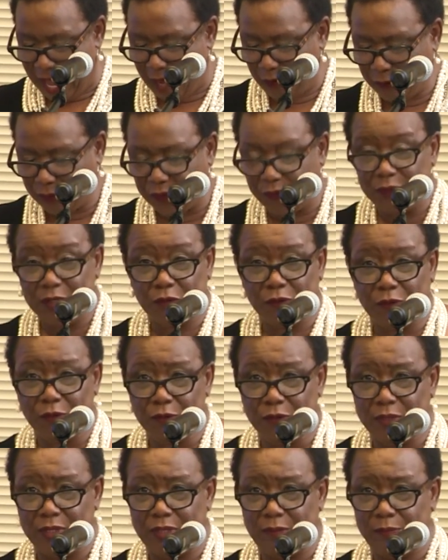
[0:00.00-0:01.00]
I was
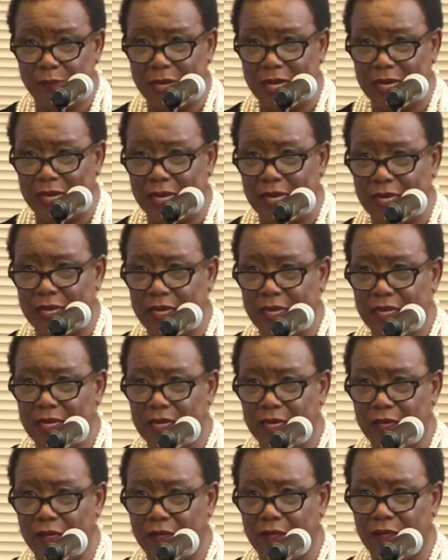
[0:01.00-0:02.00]
recruited by
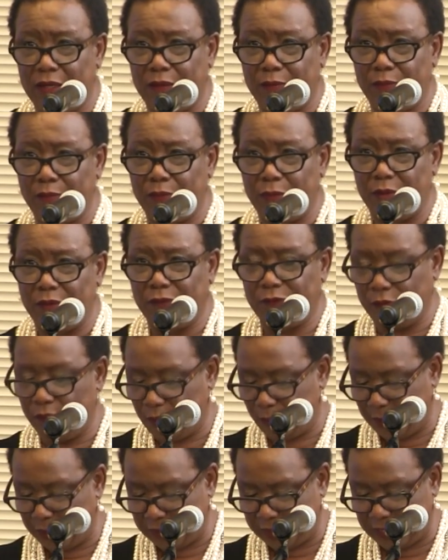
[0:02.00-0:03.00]
um, a
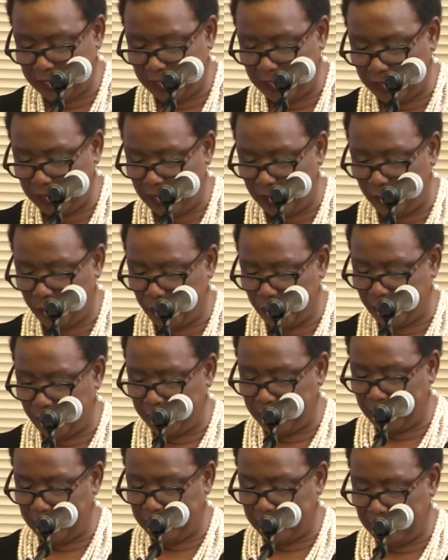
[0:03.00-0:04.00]
former state
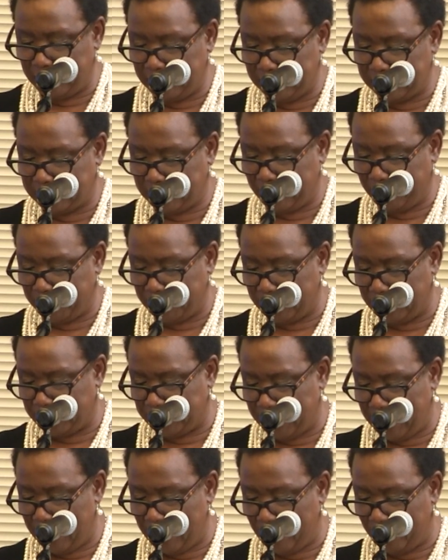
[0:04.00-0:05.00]
librarian and accepted a
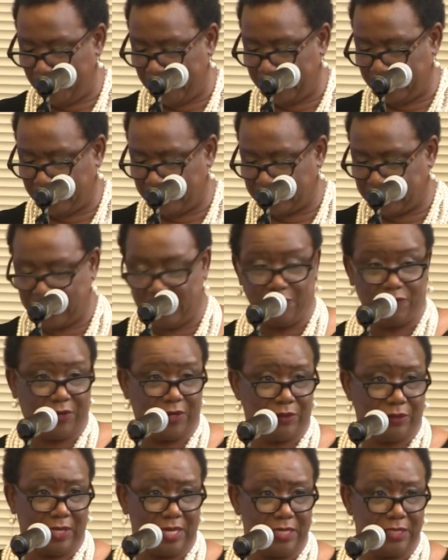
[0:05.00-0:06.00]
job at the South
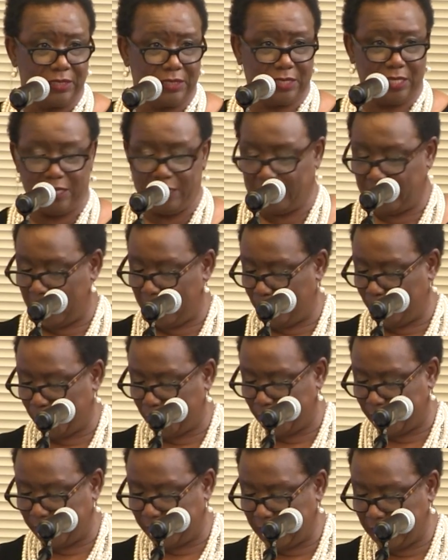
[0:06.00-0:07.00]
Carolina State
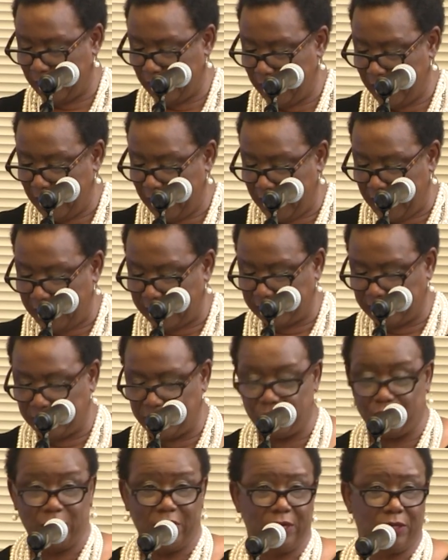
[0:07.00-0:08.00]
Library as
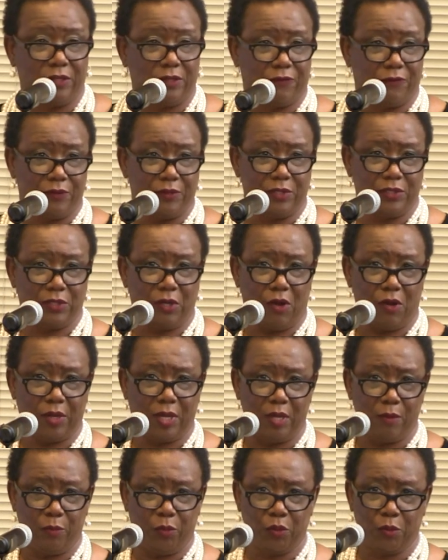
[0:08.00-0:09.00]
director for the
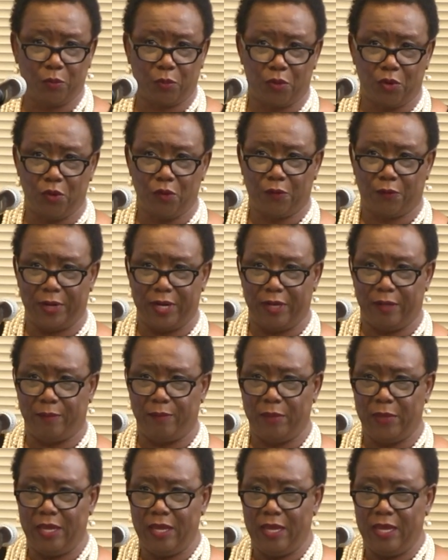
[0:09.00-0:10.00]
Talking Book
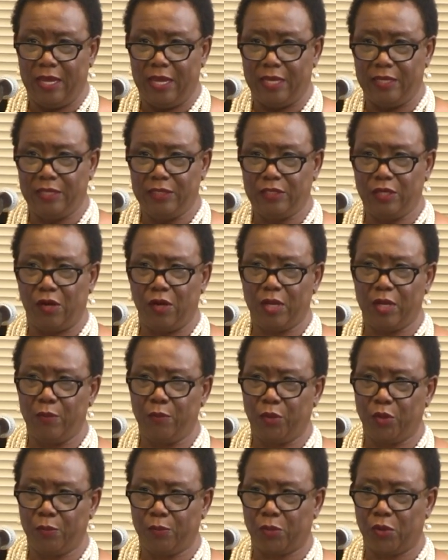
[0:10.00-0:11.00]
Program. And the
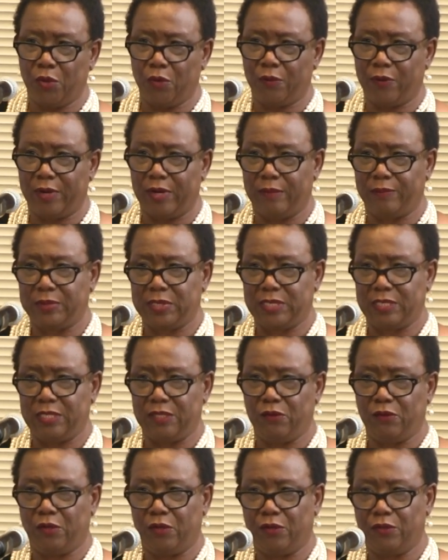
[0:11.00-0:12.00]
Talking Book Program
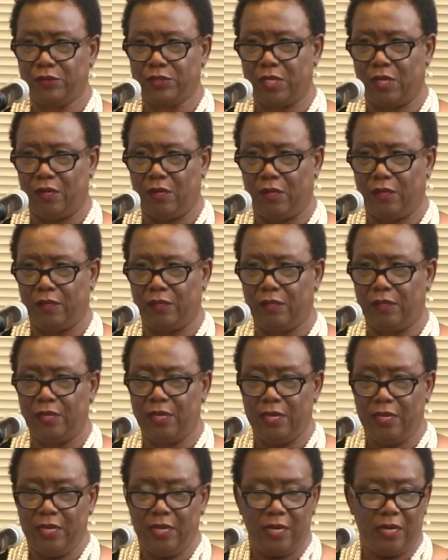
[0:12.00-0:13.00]
still goes
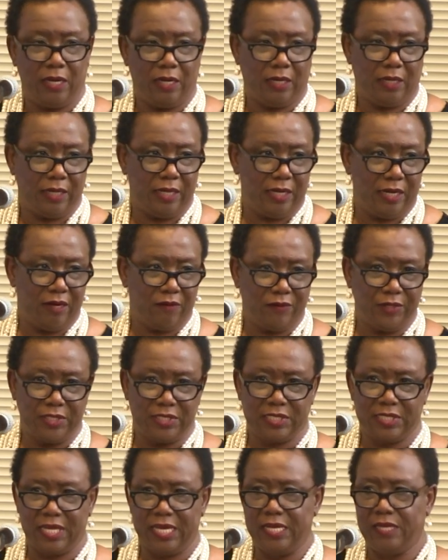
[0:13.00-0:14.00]
on. Uh, in every
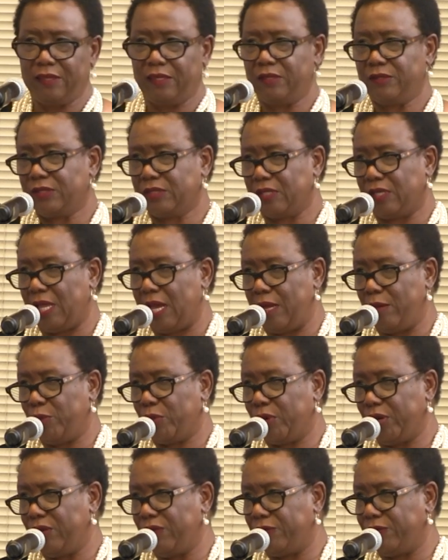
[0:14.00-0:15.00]
state, there's a
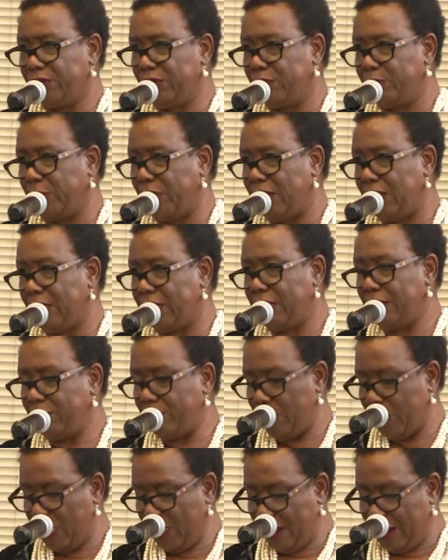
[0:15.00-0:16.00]
library for the
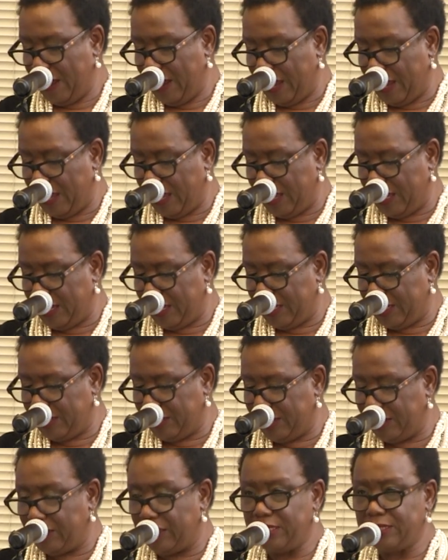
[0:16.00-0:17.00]
blind.
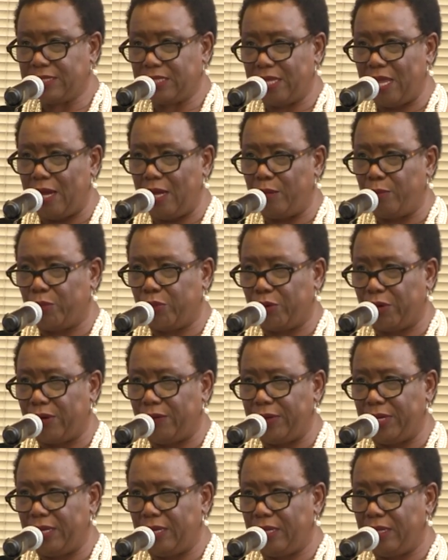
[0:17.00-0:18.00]
And this
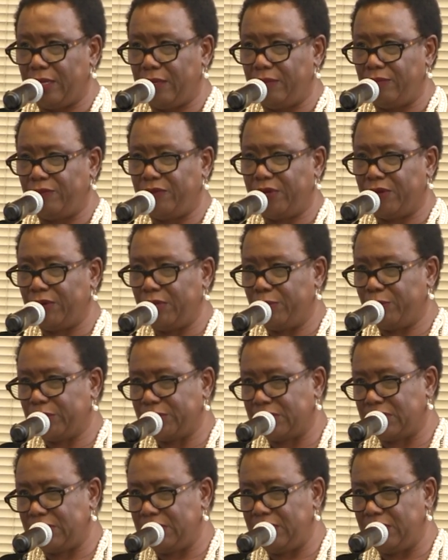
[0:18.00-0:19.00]
library very
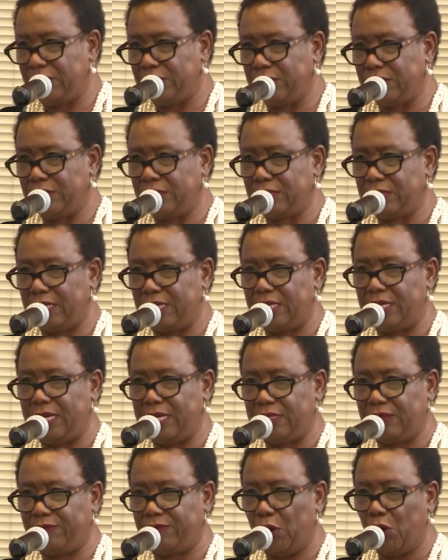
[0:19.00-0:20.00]
prestigious and
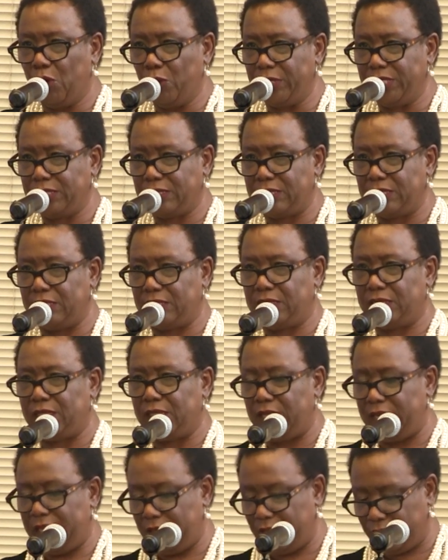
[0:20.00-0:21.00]
have always
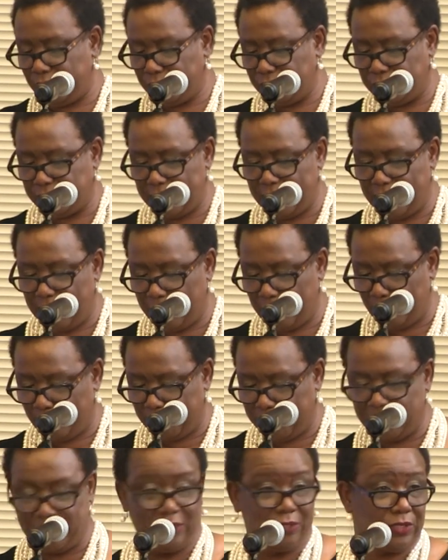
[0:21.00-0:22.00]
done a good
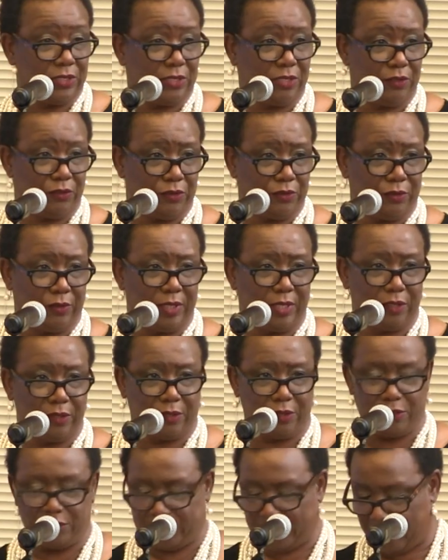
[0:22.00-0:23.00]
job, and they're still doing
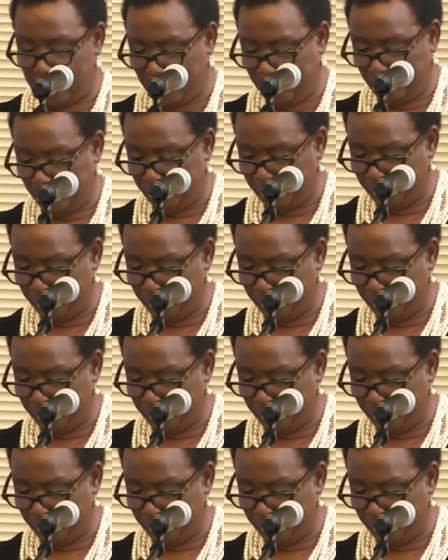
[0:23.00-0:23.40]
a good job.